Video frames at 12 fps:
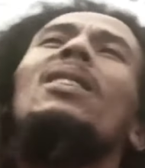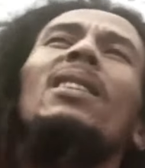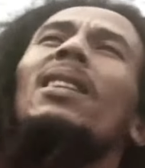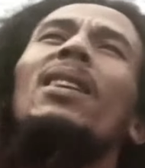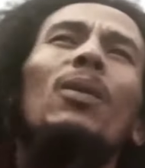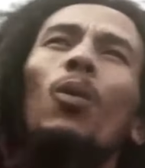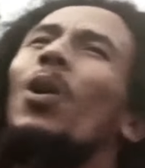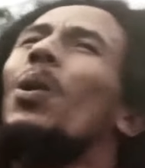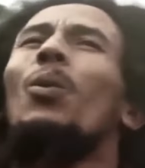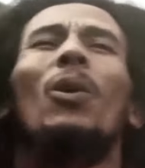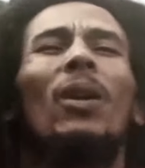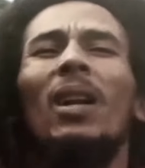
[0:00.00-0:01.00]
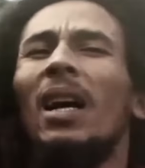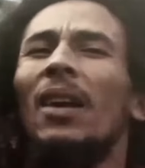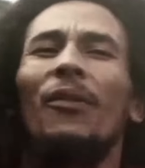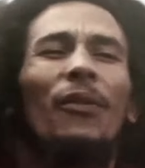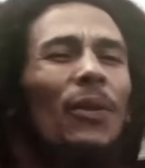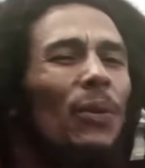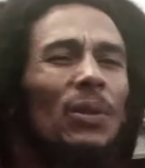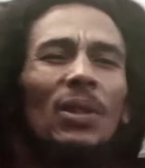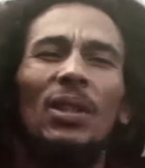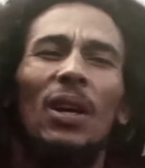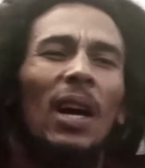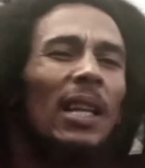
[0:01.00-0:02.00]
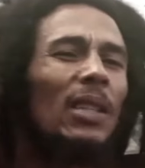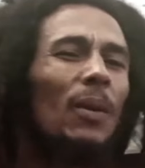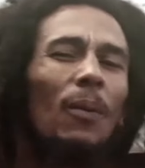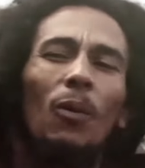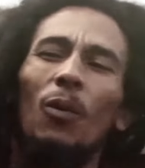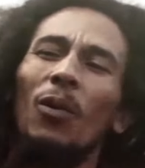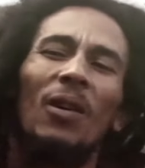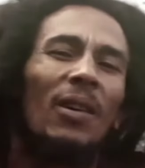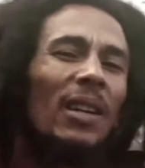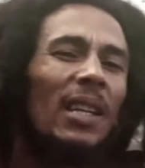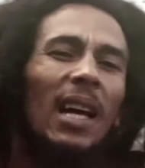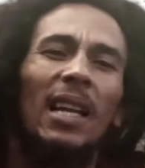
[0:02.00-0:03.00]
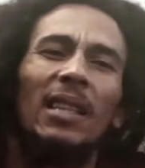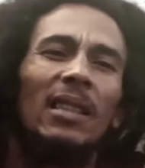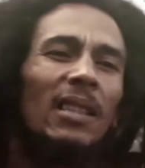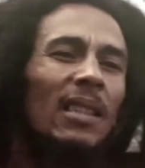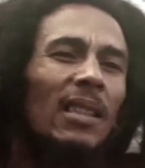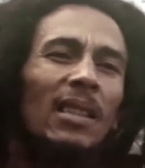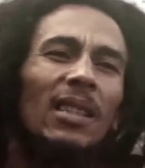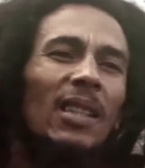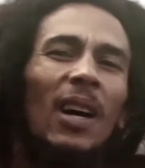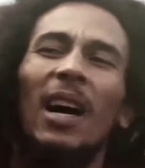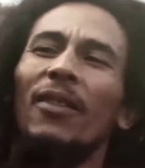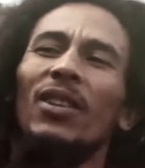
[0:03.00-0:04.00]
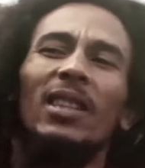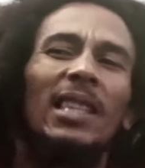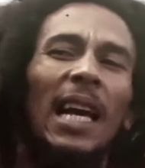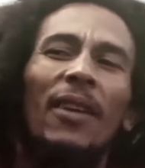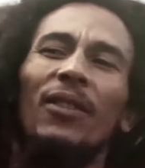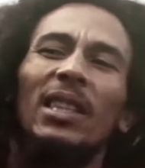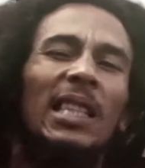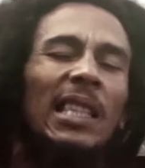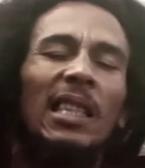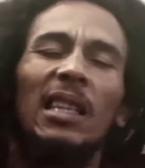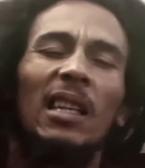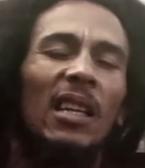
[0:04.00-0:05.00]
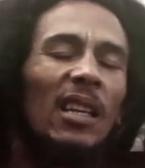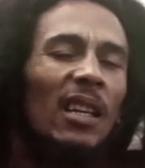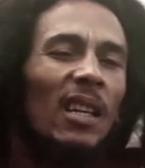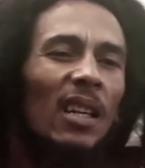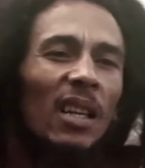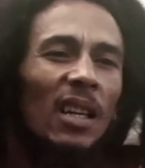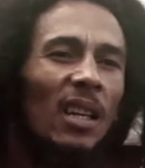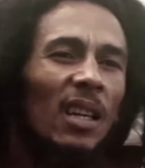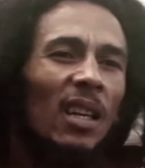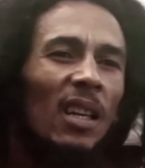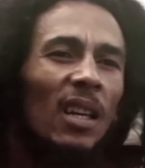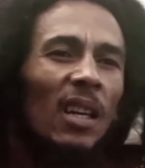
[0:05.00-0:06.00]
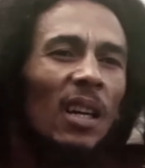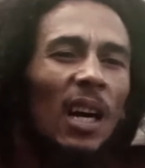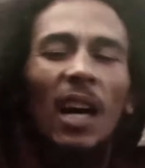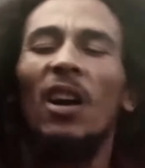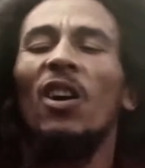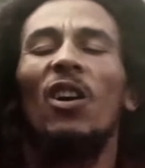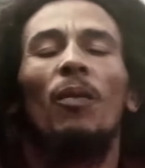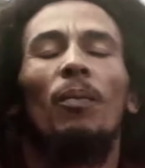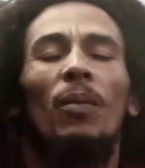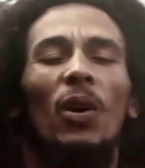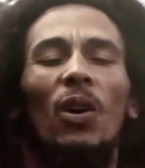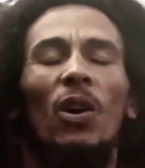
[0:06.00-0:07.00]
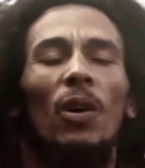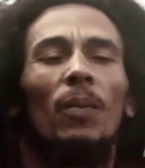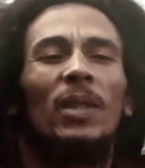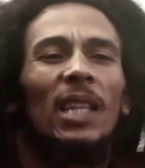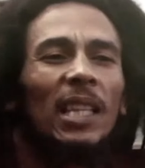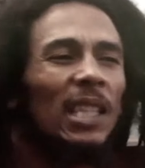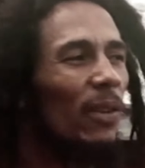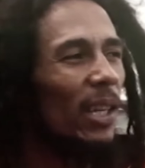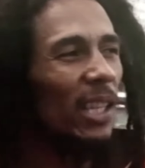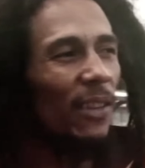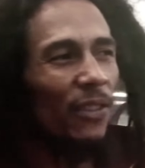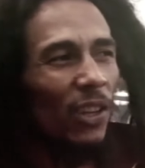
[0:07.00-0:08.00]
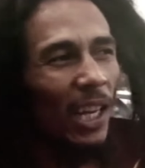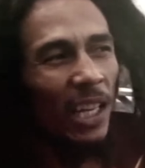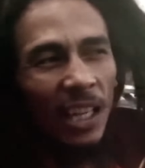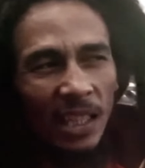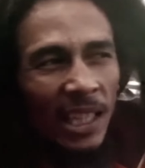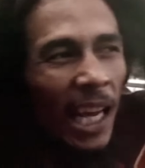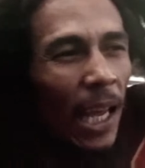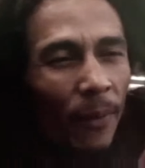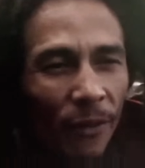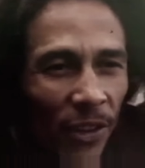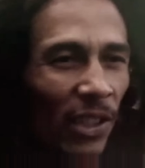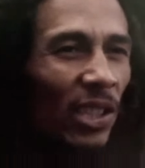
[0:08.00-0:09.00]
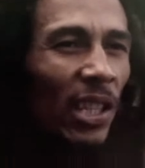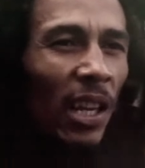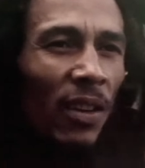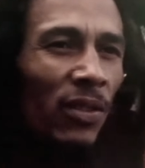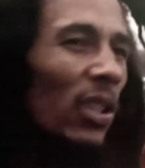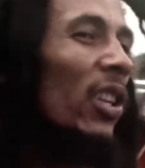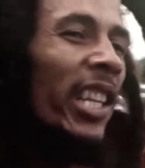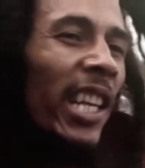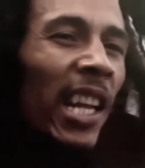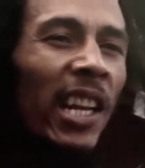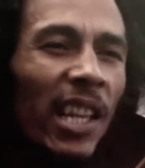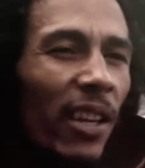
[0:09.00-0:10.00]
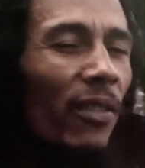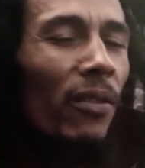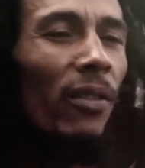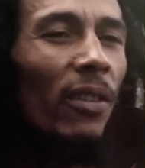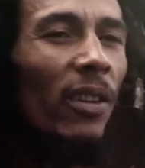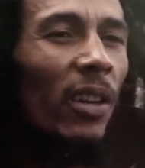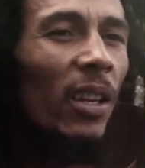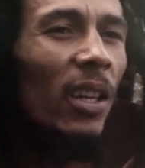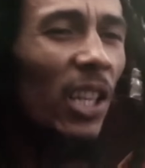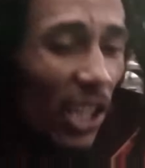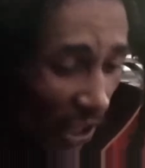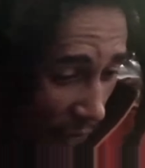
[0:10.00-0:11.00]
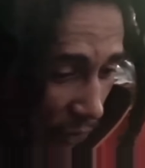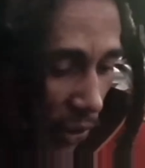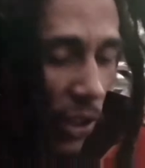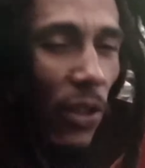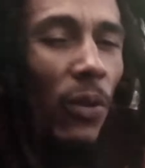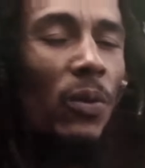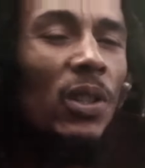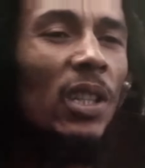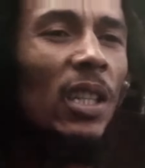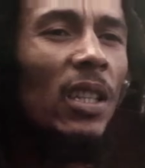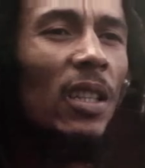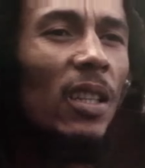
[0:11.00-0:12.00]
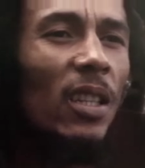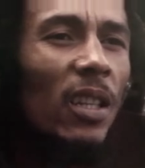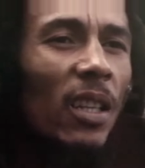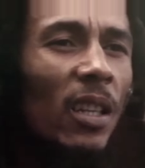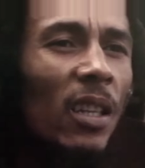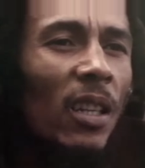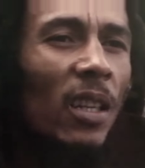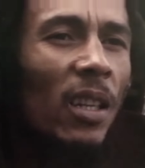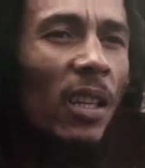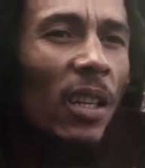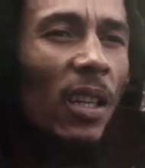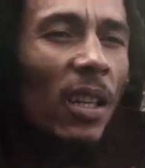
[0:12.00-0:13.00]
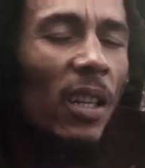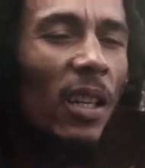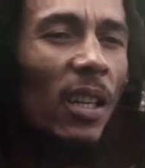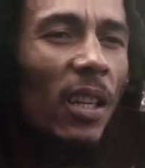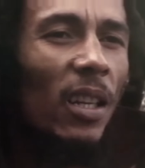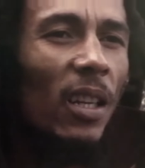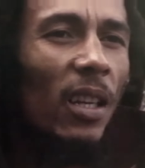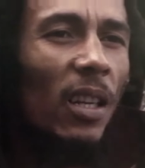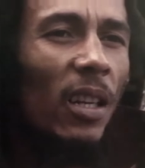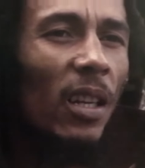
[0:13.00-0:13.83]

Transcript: you, the whole world confused you and you're worried and you don't have no time to think. And herb, herb is a thing that give you a little time for yourself so you can live, if you use it. What about alcohol?